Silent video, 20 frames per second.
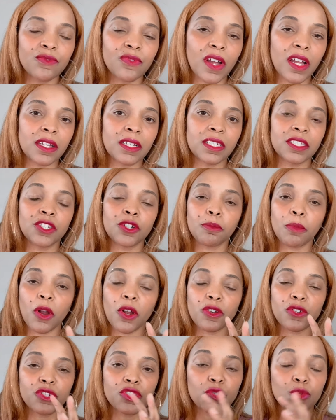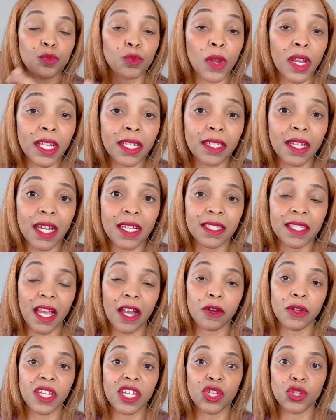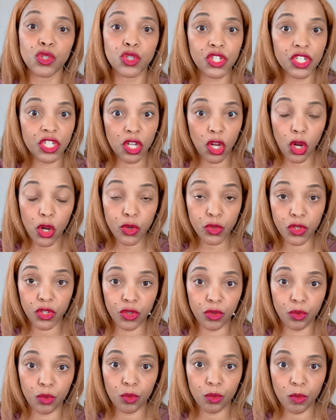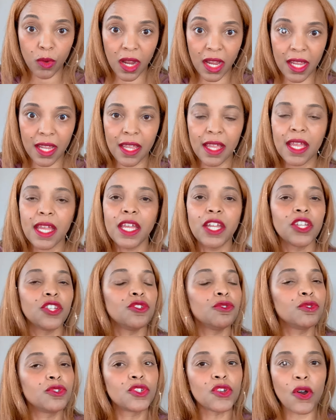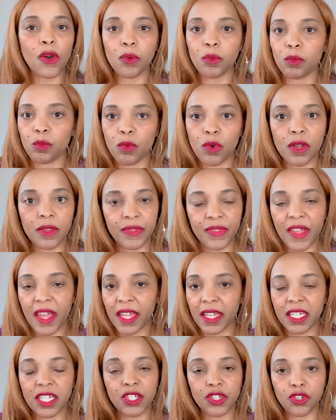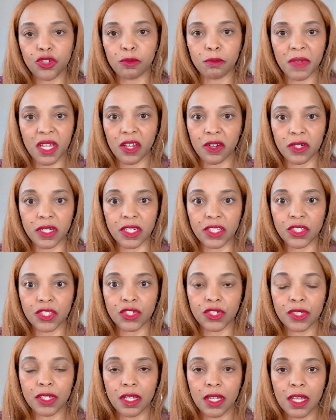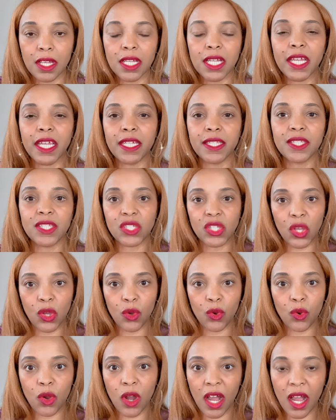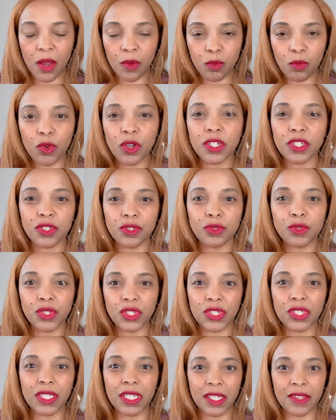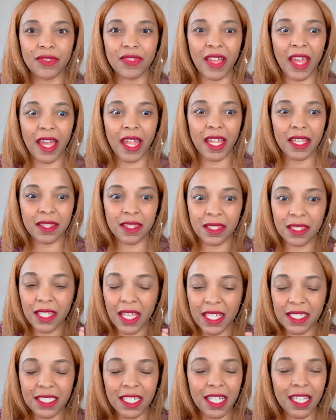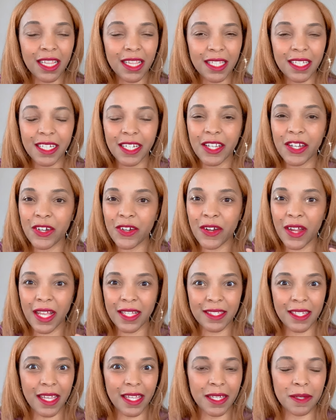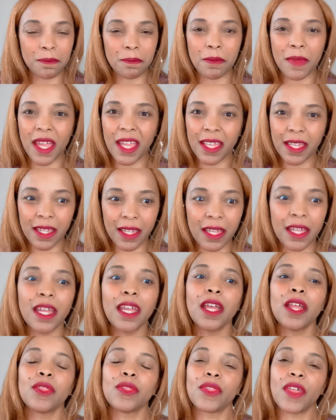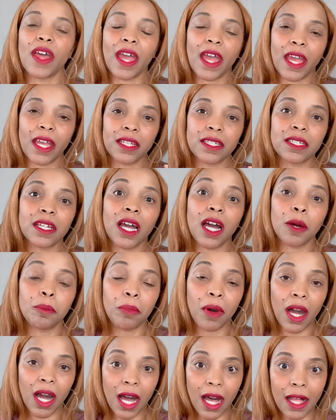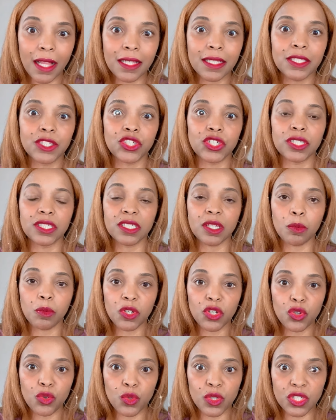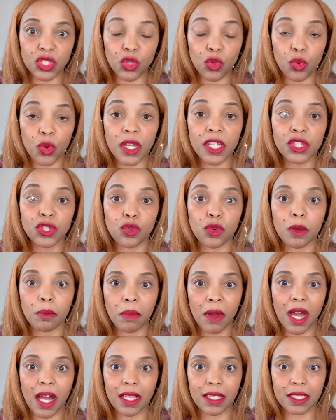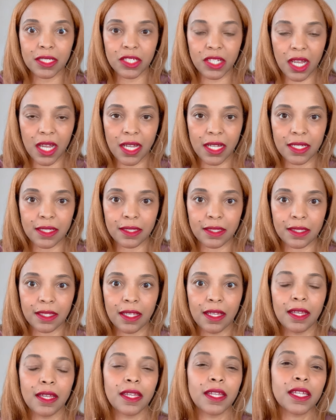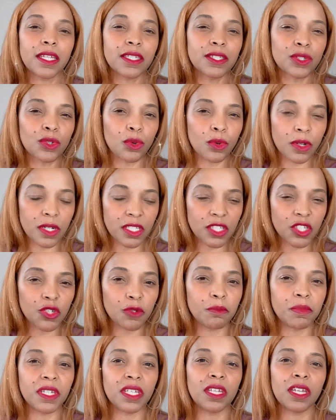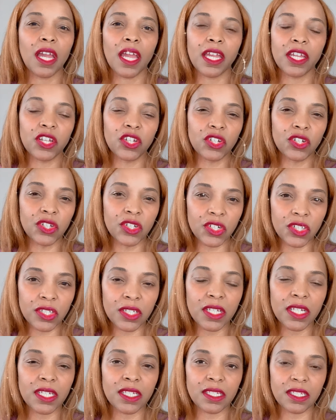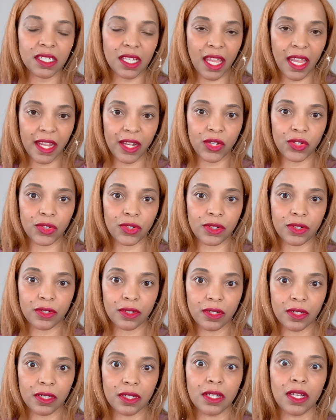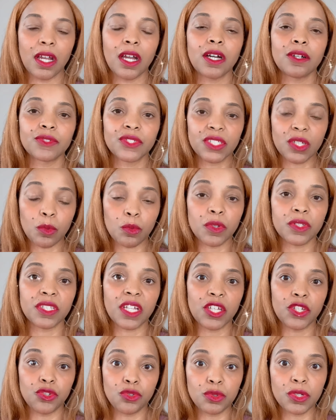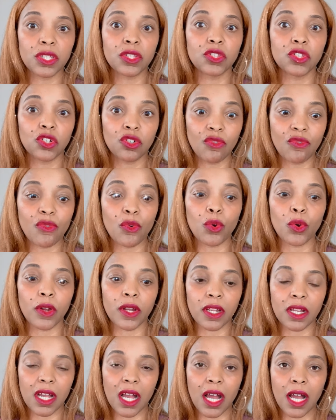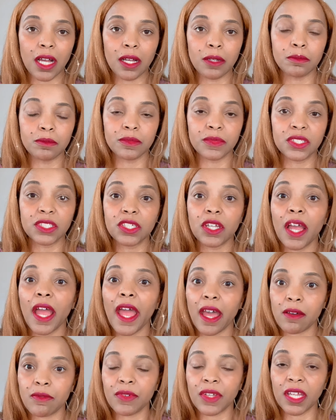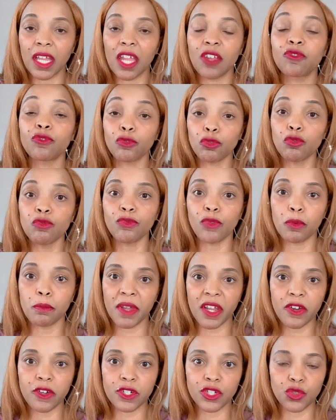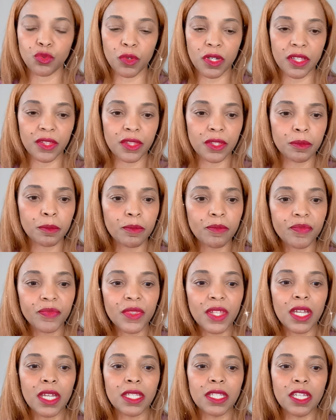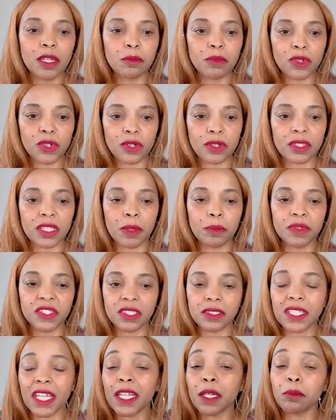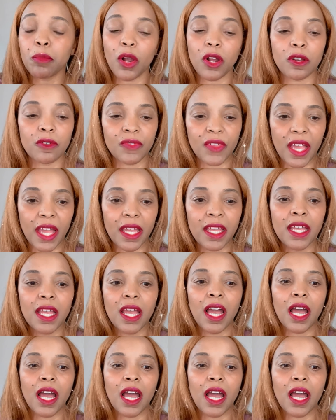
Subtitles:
fighting your partner to recognize how he or she hurt you, right? You don't want that in your marriage. And so I want you to get that as clear as I can make it, that apology, someone who is quick to apologize, is going to be a good indicator of someone that you can look for to having a fruitful marriage with. the second part of that,